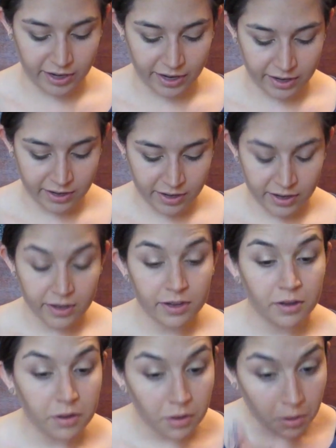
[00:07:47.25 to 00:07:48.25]
it
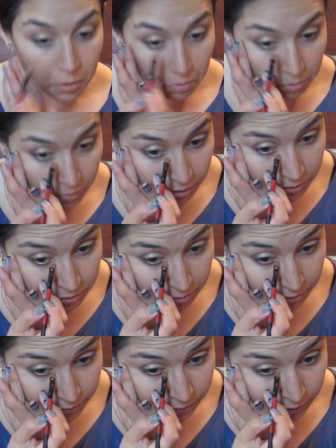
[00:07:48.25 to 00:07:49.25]
and
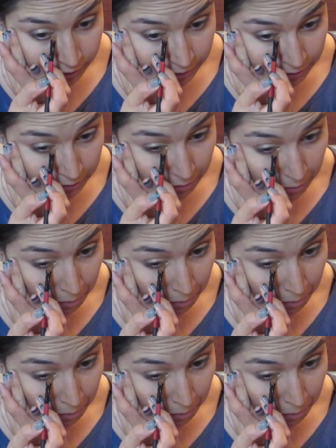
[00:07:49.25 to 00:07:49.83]
sort of just